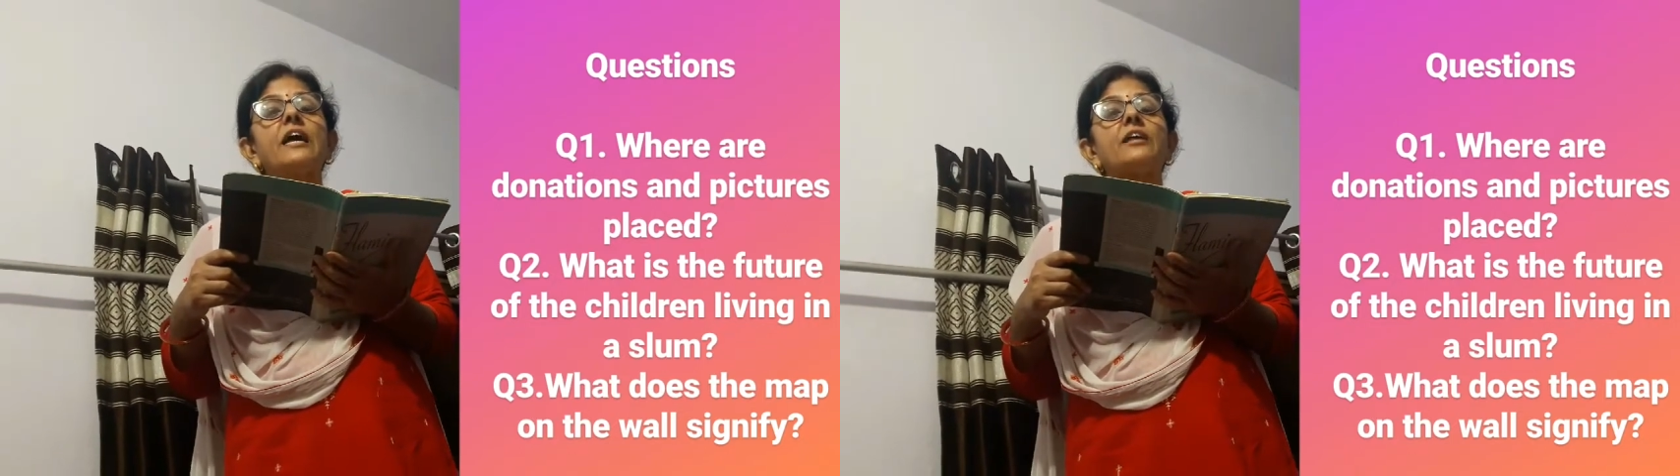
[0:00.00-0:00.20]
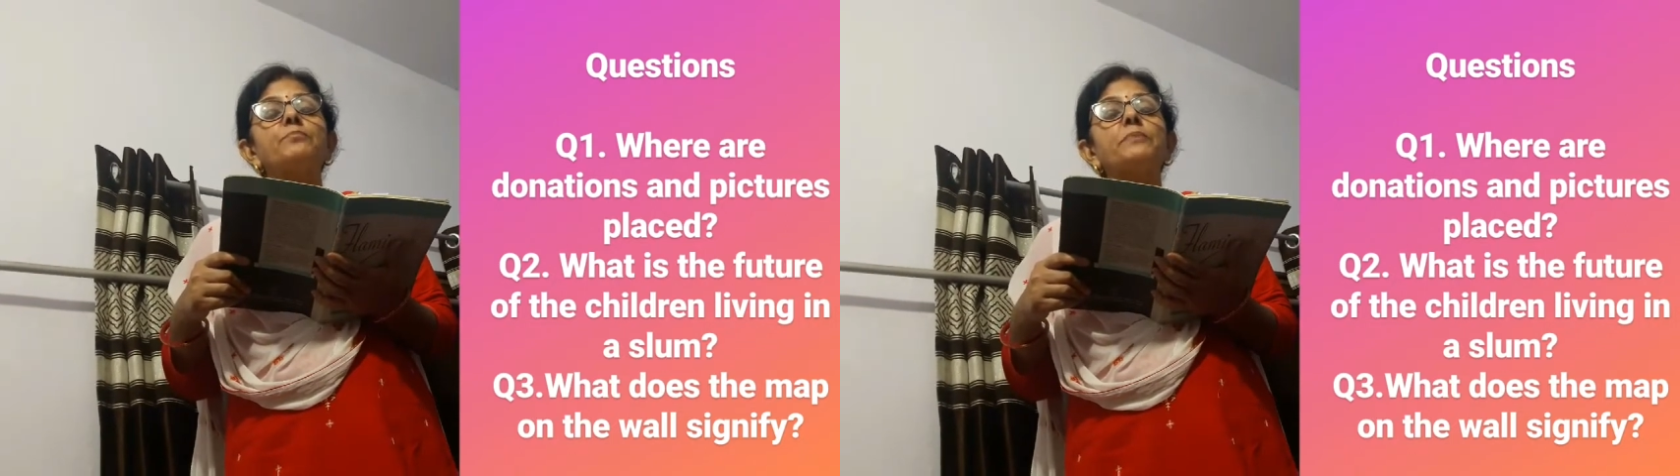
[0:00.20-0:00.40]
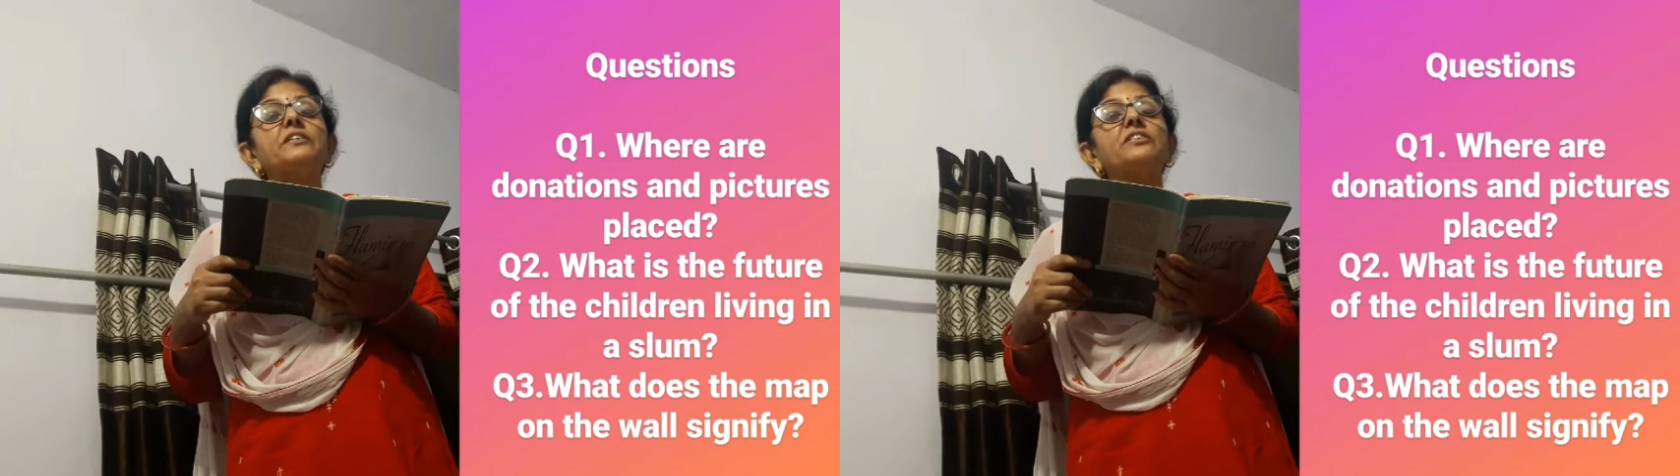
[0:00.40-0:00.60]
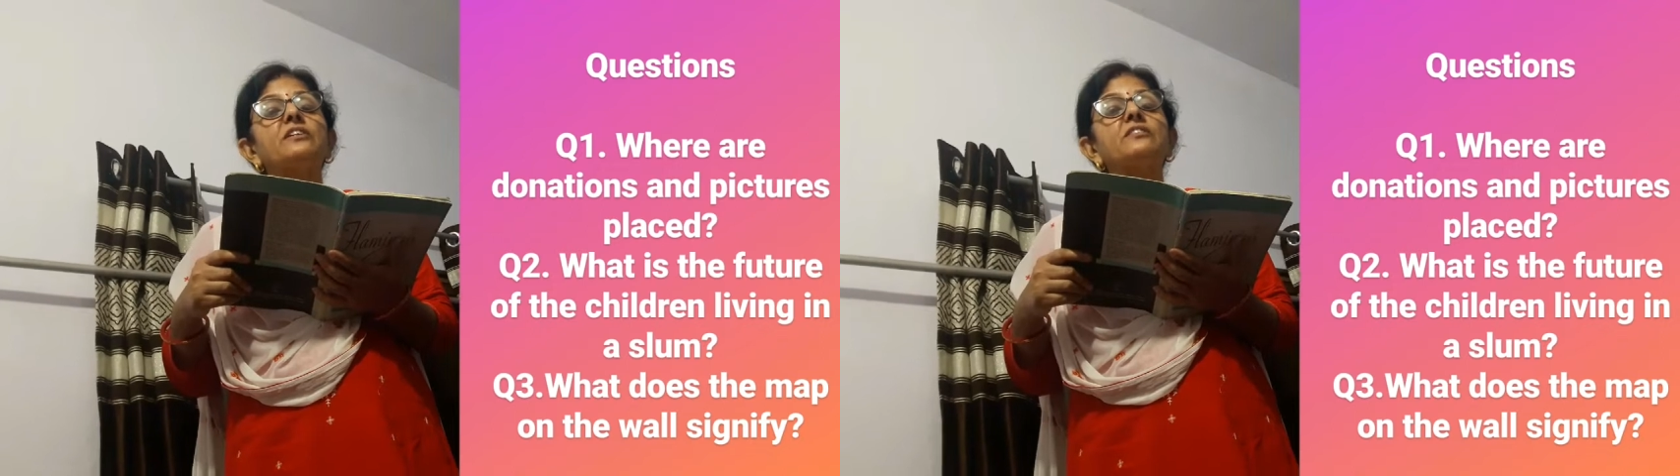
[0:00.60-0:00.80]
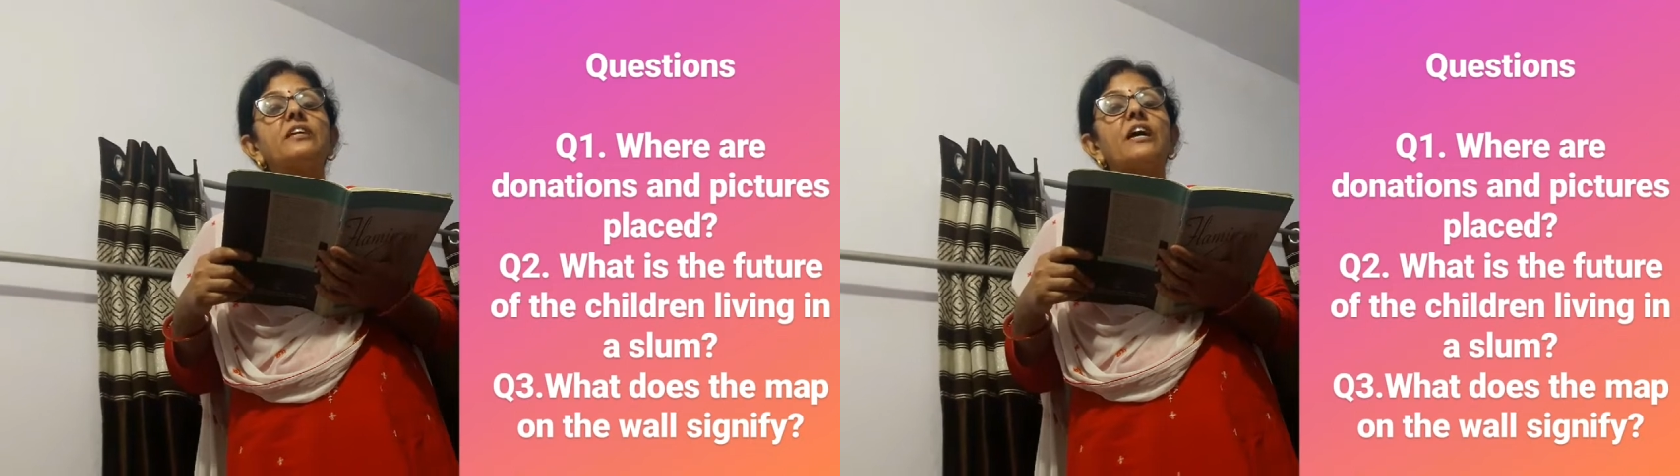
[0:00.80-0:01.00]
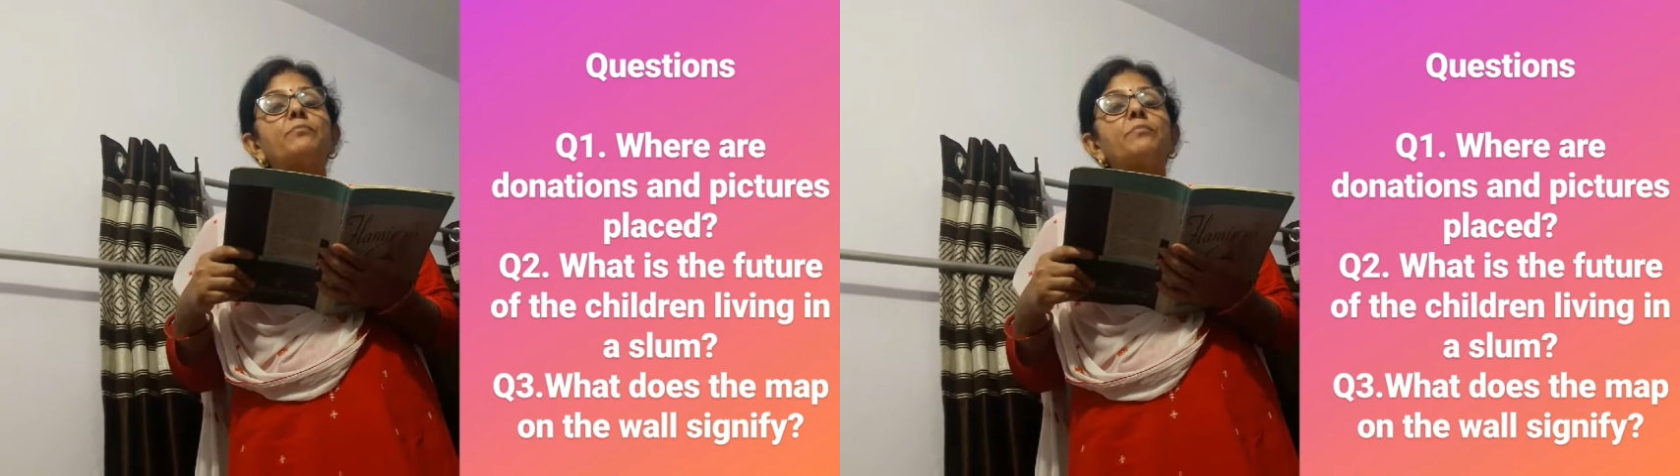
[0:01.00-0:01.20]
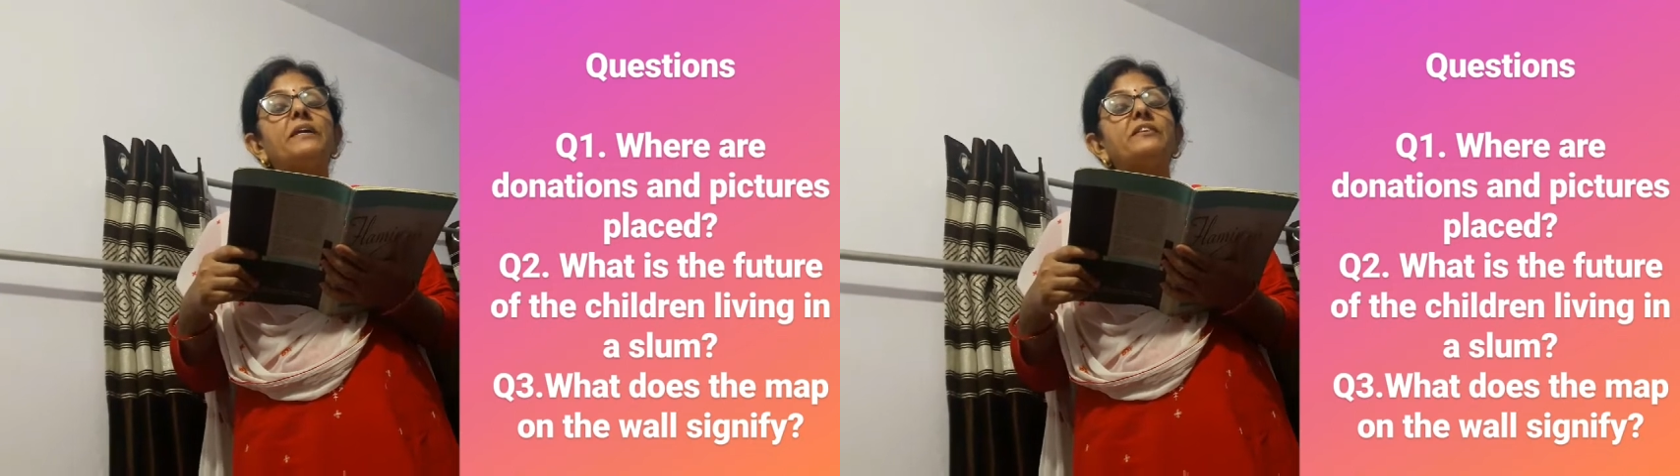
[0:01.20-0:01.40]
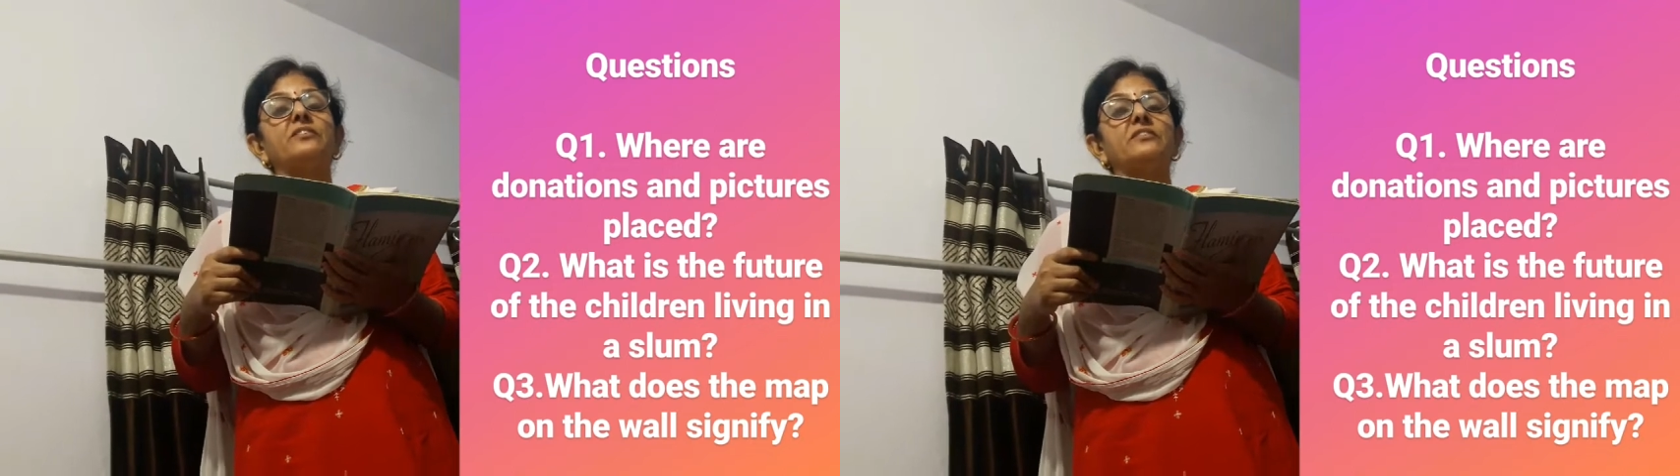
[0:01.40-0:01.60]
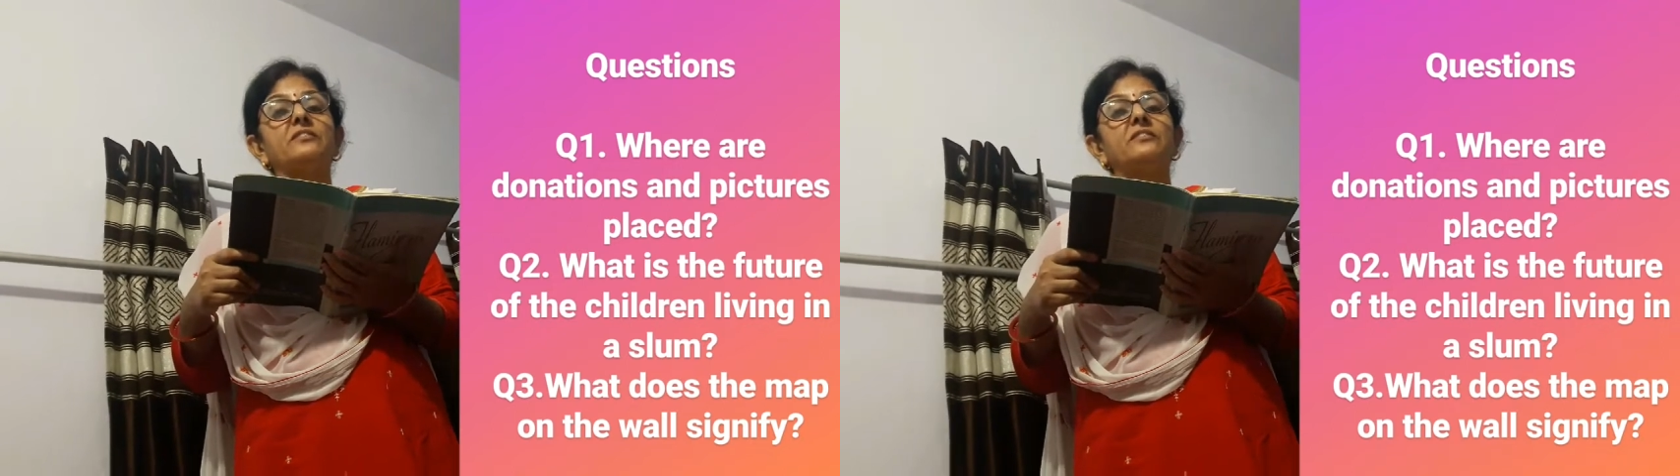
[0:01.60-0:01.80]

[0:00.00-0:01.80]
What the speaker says: and pictures are placed